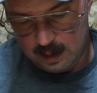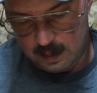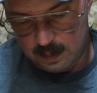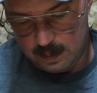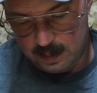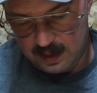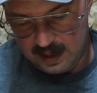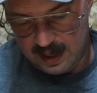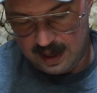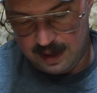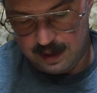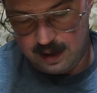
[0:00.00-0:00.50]

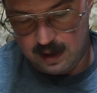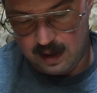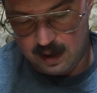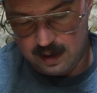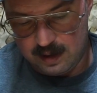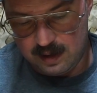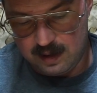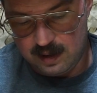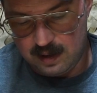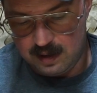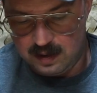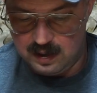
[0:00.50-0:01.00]
But yeah, they're
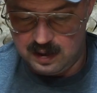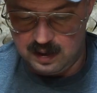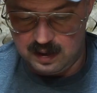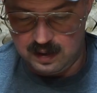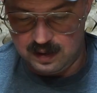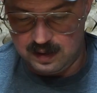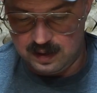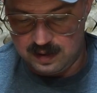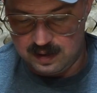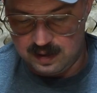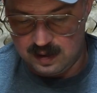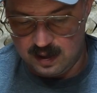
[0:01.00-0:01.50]

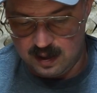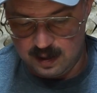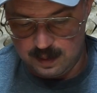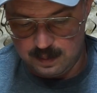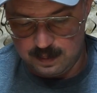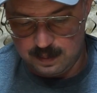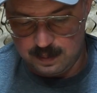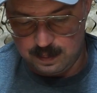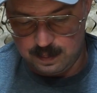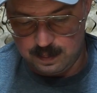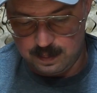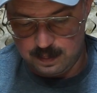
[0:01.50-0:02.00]
nearly the
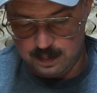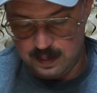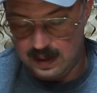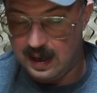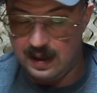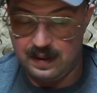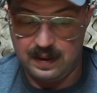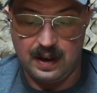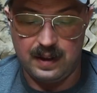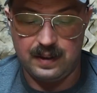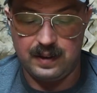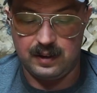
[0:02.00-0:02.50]
same,
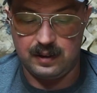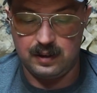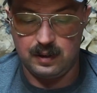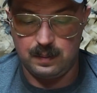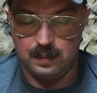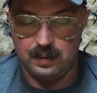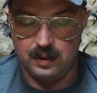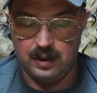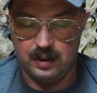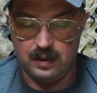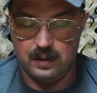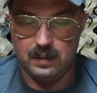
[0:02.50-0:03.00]
but I think they're
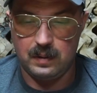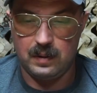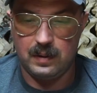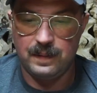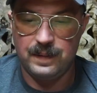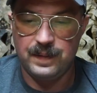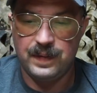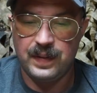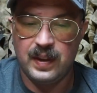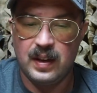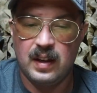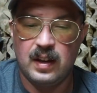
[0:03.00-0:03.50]
pretty cool.
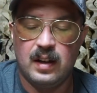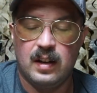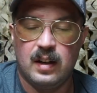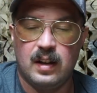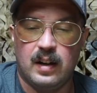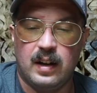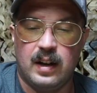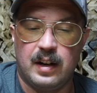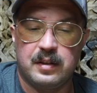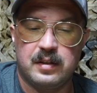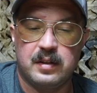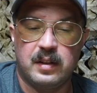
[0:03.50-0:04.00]

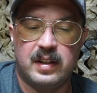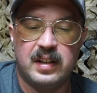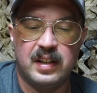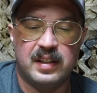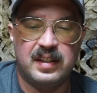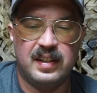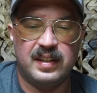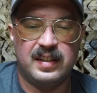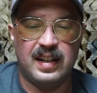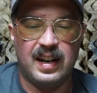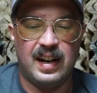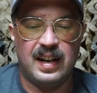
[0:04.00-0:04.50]
All right, so let's get
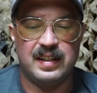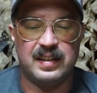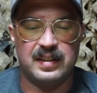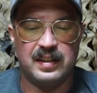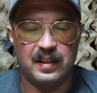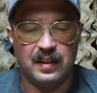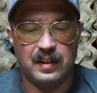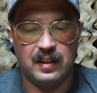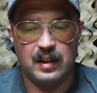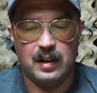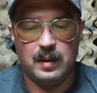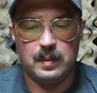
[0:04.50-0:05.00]
these guys
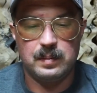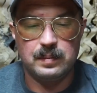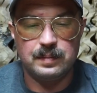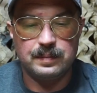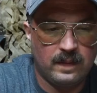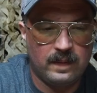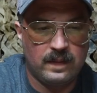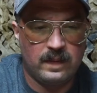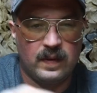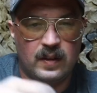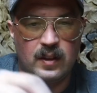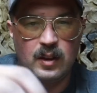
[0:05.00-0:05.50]
geared up.
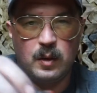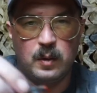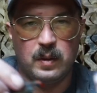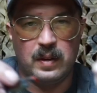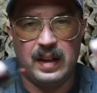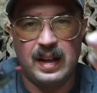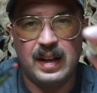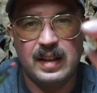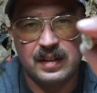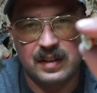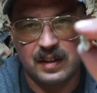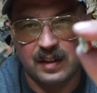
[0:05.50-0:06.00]
Well,
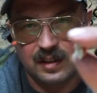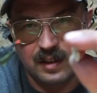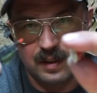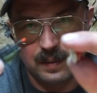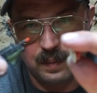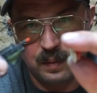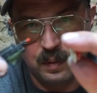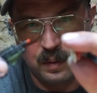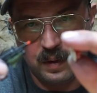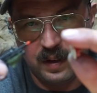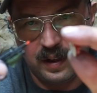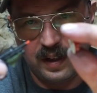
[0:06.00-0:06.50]
that's
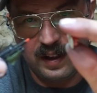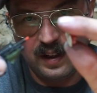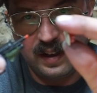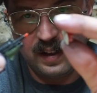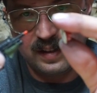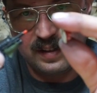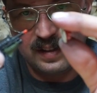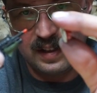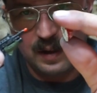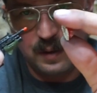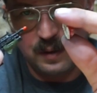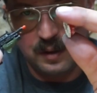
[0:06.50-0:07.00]
disappointing.
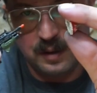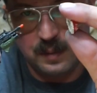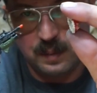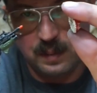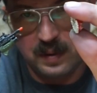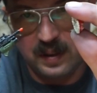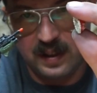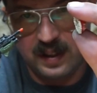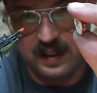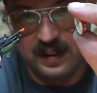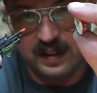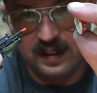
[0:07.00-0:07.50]
As I was
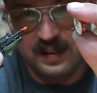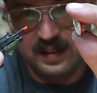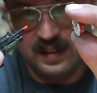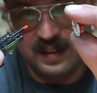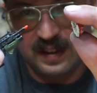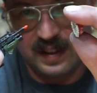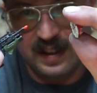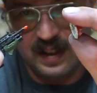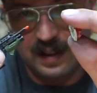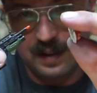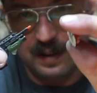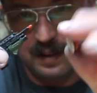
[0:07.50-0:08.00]
putting these
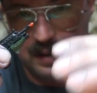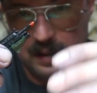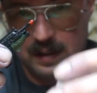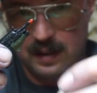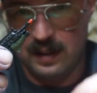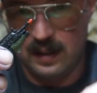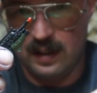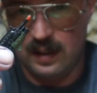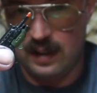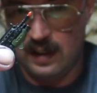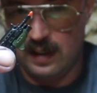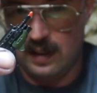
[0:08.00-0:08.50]
together,
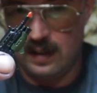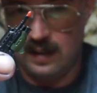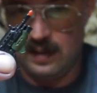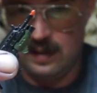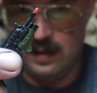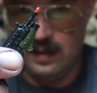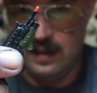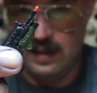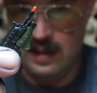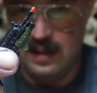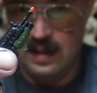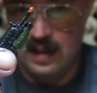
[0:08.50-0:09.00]

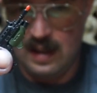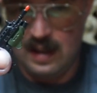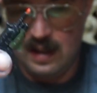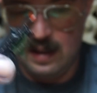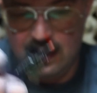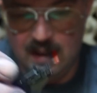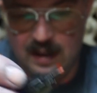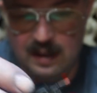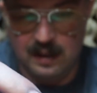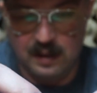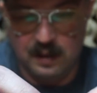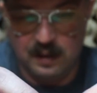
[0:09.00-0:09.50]
the
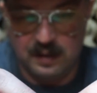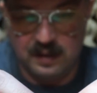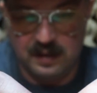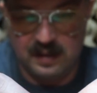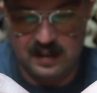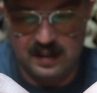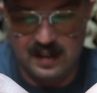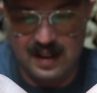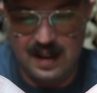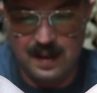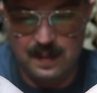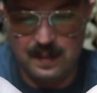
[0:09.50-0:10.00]
little
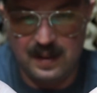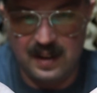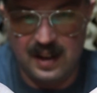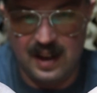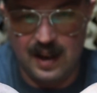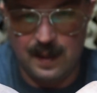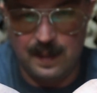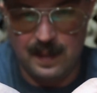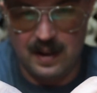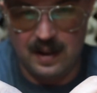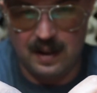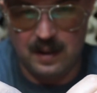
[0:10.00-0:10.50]
stem
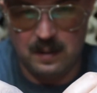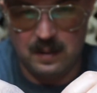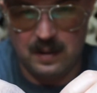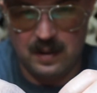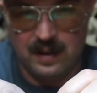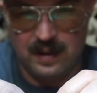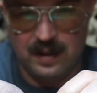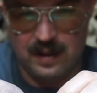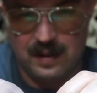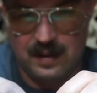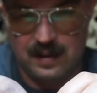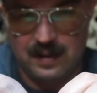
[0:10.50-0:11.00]
came out of
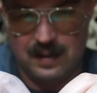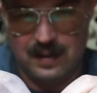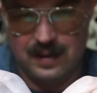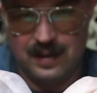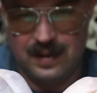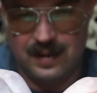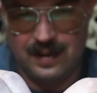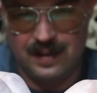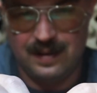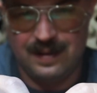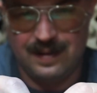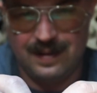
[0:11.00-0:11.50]
one of
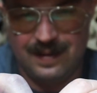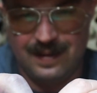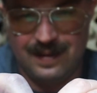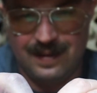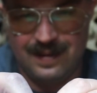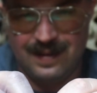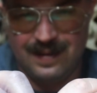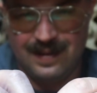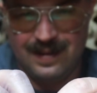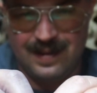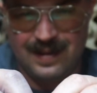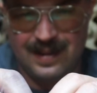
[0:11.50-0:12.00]
those.
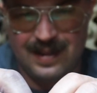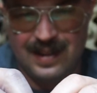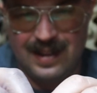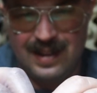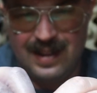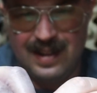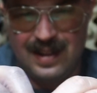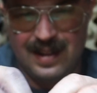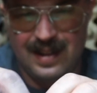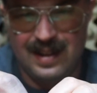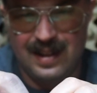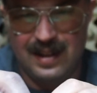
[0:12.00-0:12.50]

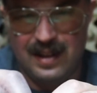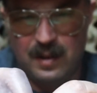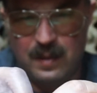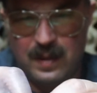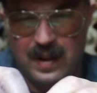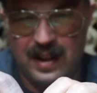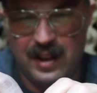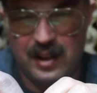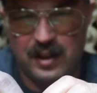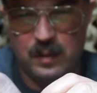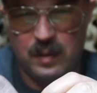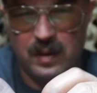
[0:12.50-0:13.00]
I don't know
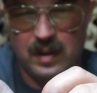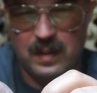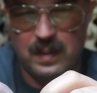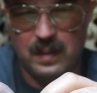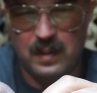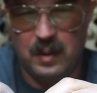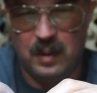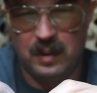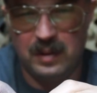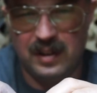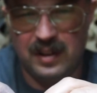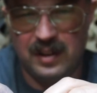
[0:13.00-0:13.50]
why this wouldn't
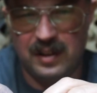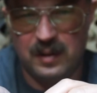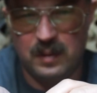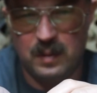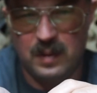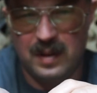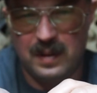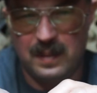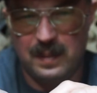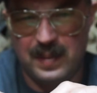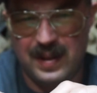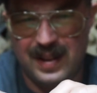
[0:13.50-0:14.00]
mold it as
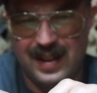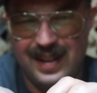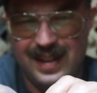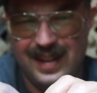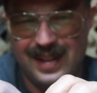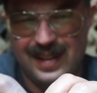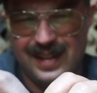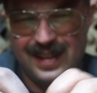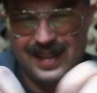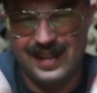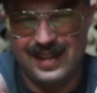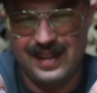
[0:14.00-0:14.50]
one
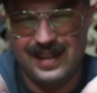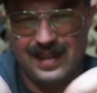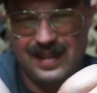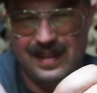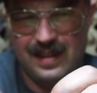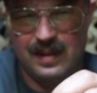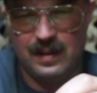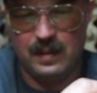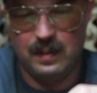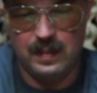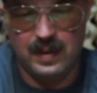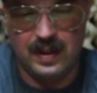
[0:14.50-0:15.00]
piece,
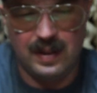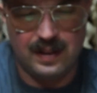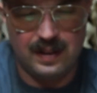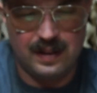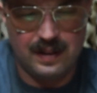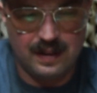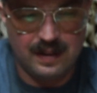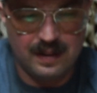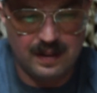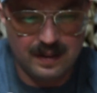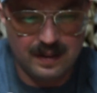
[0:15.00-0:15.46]
but